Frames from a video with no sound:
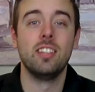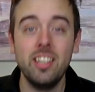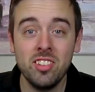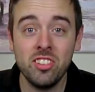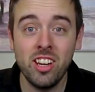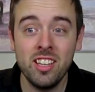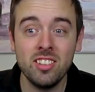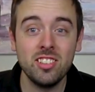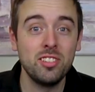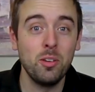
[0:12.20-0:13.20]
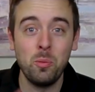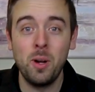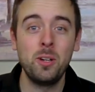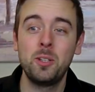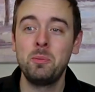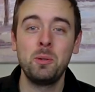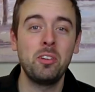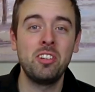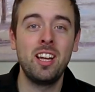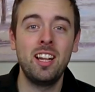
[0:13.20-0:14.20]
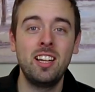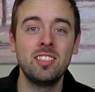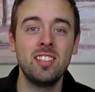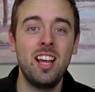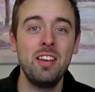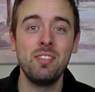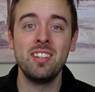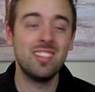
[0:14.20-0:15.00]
Ladies and gents, welcome, you're watching Airliners Live, and